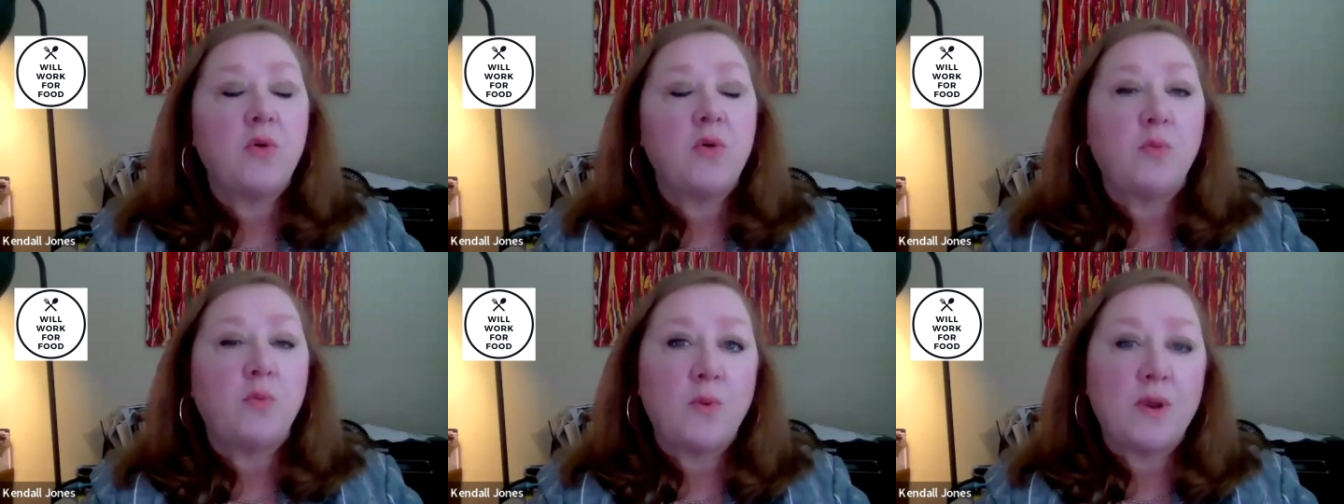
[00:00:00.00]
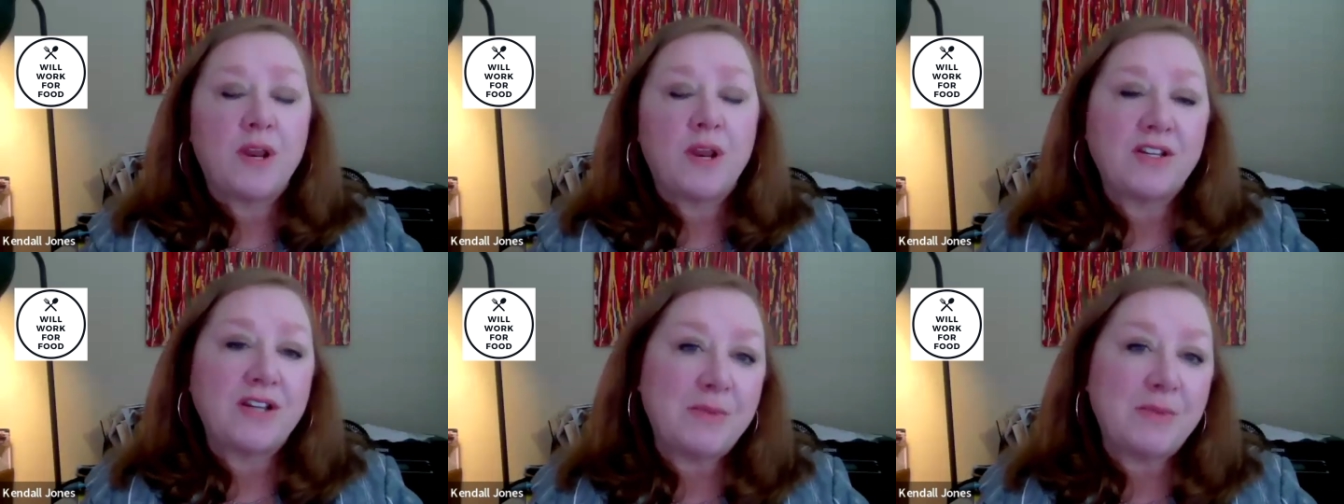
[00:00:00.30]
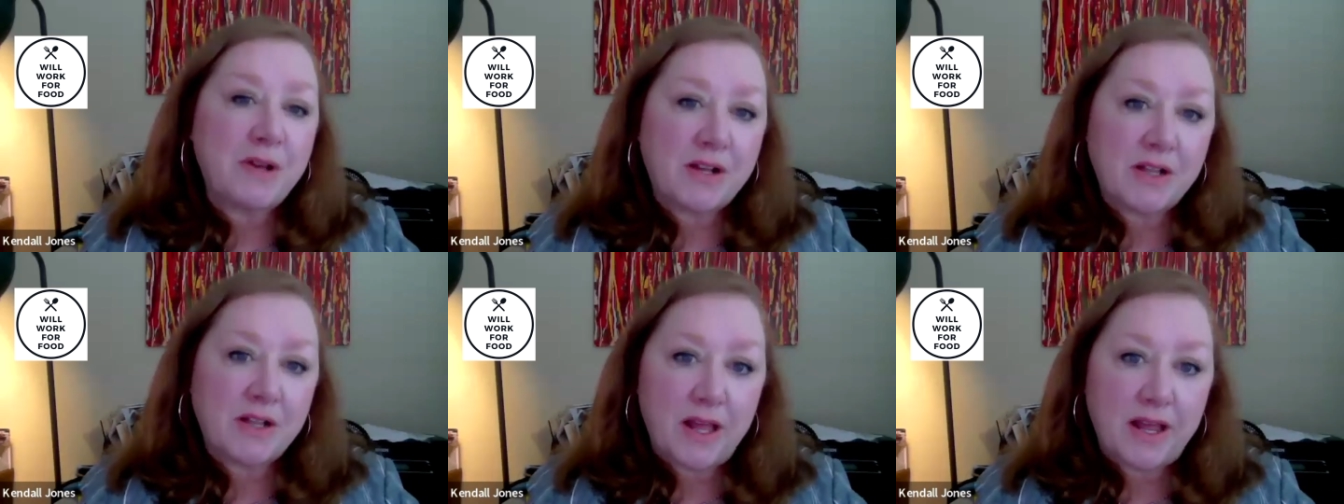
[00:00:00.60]
when I talk
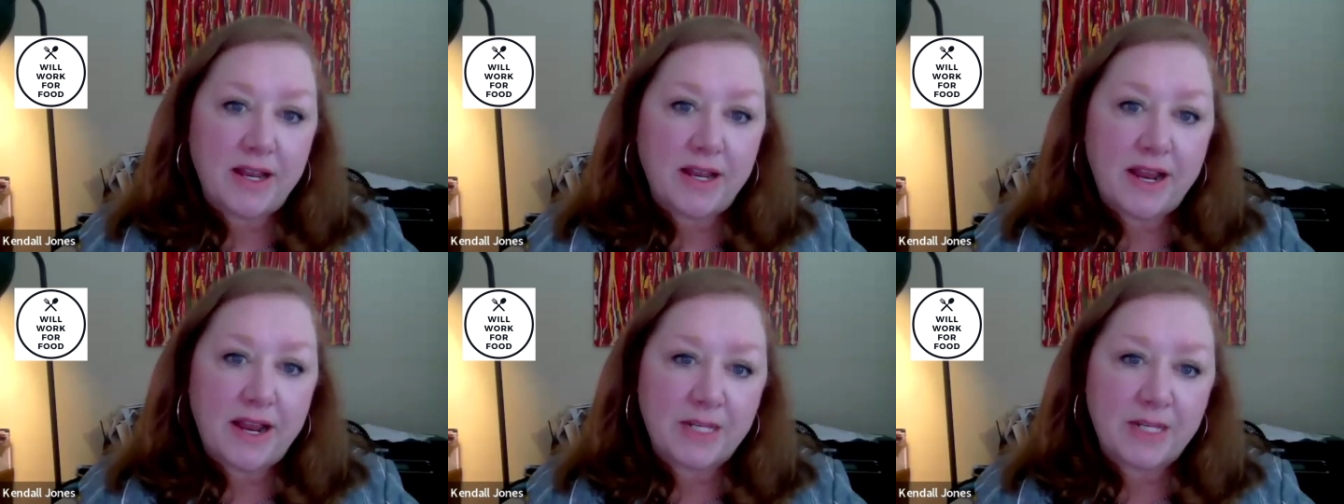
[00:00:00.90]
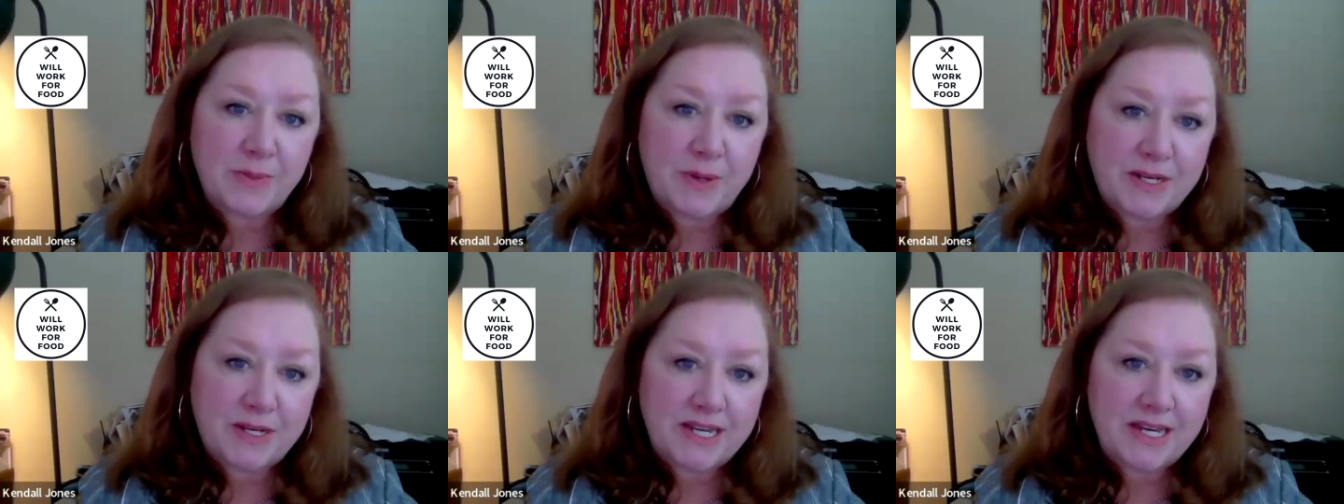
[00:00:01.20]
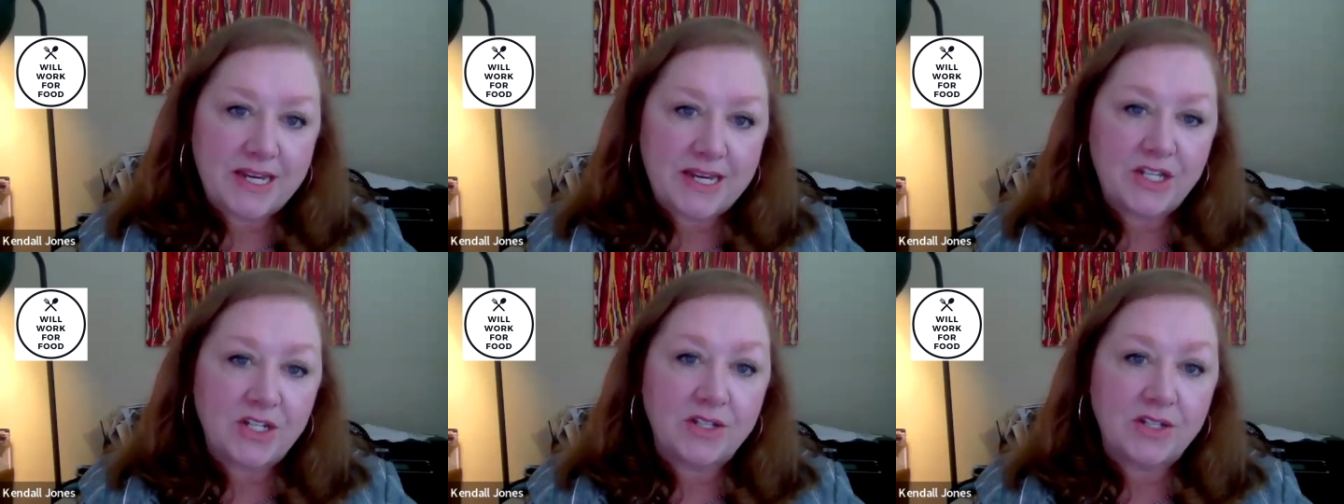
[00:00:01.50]
about client
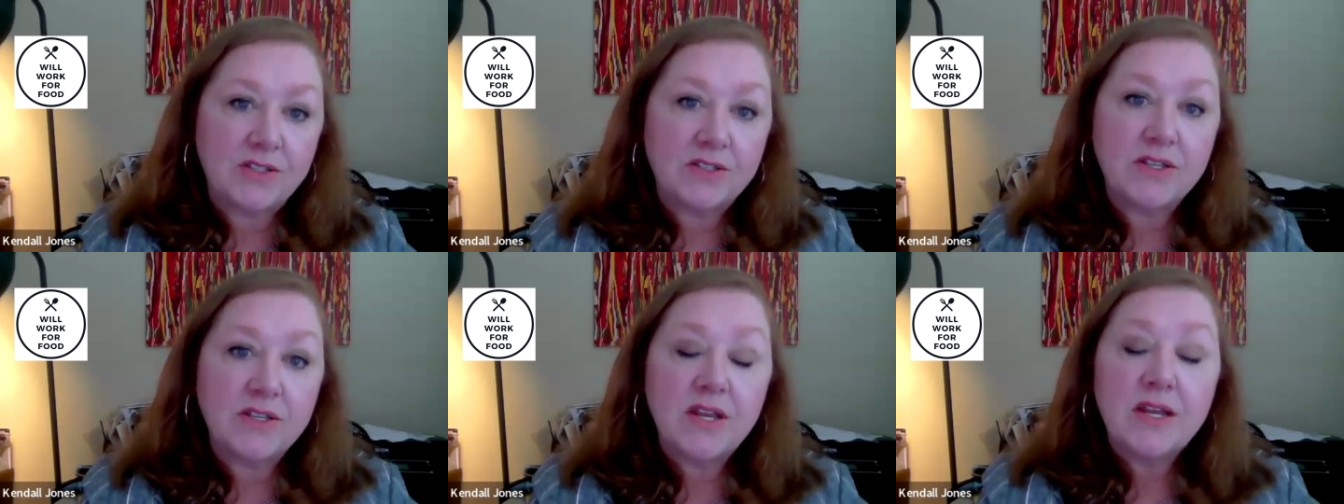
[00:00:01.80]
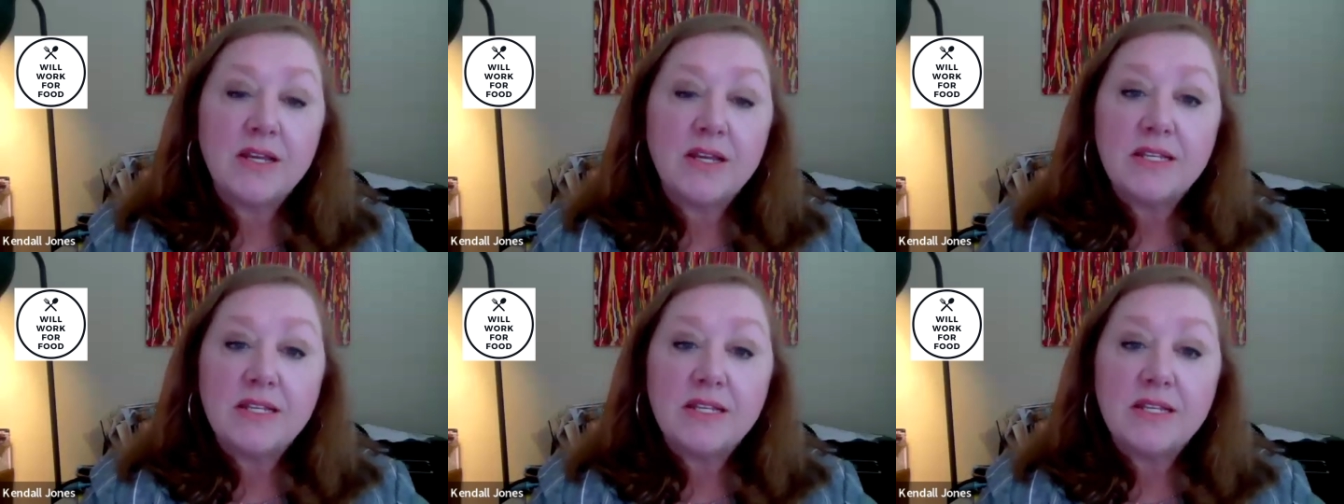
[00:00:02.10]
expectations,